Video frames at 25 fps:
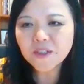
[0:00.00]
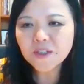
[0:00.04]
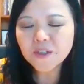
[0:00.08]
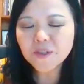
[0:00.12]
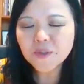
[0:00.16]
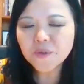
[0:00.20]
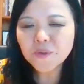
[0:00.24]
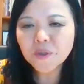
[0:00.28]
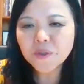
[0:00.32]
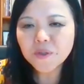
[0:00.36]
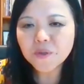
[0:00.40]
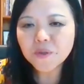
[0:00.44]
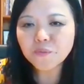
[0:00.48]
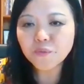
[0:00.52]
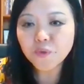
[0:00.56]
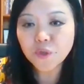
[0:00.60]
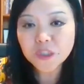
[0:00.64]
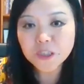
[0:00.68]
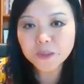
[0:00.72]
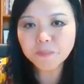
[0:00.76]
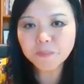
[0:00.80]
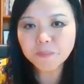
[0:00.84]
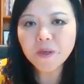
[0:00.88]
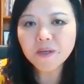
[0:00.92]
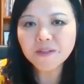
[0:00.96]

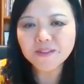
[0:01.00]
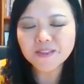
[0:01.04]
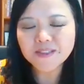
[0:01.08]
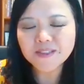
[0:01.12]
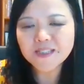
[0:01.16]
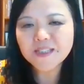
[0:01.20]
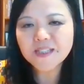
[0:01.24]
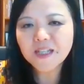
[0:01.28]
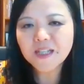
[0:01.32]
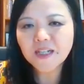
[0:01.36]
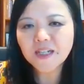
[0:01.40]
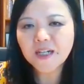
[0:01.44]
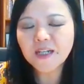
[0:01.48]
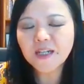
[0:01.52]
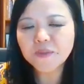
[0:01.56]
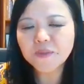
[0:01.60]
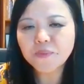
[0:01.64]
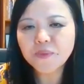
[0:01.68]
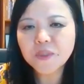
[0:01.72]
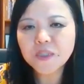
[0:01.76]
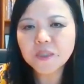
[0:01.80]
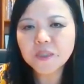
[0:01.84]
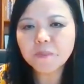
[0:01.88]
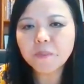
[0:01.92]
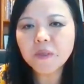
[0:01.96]
response, like
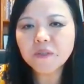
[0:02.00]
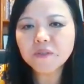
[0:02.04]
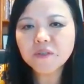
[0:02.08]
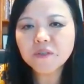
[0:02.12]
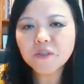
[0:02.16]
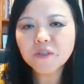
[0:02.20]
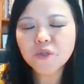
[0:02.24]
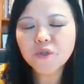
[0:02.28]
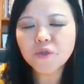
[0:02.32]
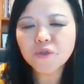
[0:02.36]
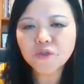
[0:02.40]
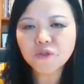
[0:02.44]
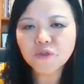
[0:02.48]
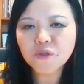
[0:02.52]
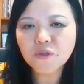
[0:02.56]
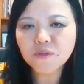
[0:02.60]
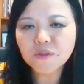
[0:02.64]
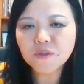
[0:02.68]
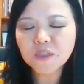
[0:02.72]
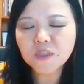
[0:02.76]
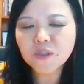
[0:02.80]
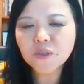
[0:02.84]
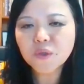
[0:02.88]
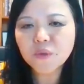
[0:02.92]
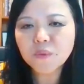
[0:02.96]
response to
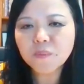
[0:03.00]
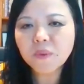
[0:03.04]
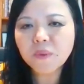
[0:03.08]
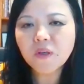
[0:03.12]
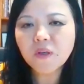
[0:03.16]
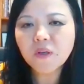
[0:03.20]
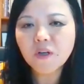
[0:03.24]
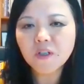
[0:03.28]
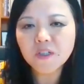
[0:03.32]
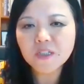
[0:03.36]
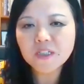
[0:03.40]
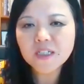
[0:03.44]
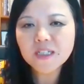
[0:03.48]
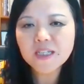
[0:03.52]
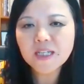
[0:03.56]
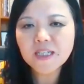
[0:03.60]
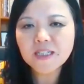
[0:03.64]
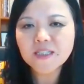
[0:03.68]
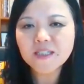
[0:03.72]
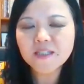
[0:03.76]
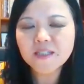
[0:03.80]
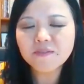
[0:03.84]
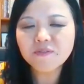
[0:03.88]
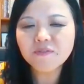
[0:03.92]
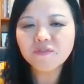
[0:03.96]
story, to plot,
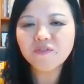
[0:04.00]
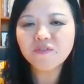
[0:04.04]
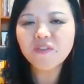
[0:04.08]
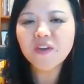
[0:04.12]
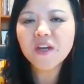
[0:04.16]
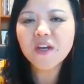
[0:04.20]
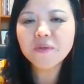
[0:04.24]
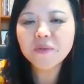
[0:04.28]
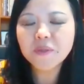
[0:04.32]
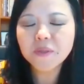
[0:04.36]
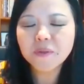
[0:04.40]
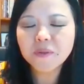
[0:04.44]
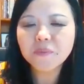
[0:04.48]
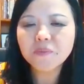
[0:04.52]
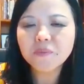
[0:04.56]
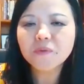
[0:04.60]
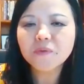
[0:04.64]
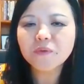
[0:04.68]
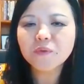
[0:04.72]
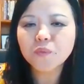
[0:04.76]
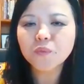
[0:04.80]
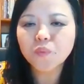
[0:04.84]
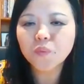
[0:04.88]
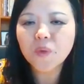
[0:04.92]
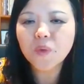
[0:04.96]
is very
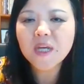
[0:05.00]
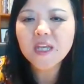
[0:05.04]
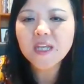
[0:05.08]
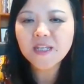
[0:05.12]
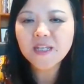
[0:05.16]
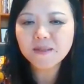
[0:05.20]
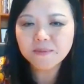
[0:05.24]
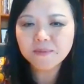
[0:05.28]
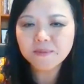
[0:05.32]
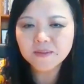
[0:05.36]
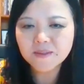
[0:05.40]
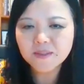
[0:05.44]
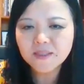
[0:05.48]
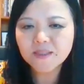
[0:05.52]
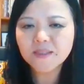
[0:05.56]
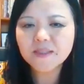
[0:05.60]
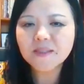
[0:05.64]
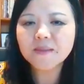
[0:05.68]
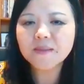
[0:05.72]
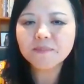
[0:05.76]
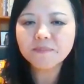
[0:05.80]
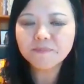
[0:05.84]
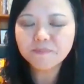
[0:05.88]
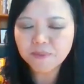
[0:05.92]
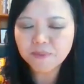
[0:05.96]
way
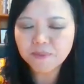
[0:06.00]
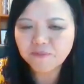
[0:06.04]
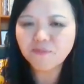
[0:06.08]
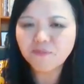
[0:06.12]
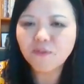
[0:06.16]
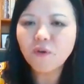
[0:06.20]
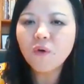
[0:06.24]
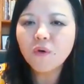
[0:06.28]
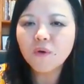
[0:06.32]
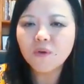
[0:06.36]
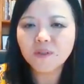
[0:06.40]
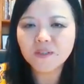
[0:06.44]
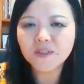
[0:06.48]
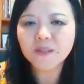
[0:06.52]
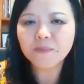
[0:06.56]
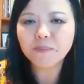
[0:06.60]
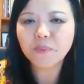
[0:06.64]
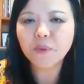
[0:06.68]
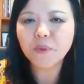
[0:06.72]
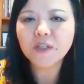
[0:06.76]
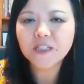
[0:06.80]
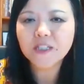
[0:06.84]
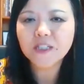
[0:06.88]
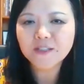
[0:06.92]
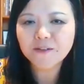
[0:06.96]
before the
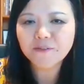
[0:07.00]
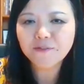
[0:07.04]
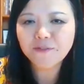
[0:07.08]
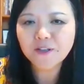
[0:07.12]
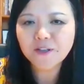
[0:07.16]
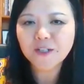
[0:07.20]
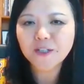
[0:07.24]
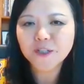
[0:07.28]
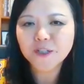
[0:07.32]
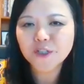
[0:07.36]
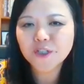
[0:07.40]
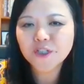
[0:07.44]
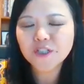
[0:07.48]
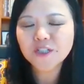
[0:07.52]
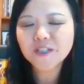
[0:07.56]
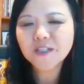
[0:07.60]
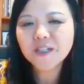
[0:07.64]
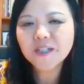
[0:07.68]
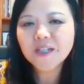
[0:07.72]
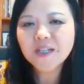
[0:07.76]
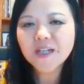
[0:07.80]
book is finished.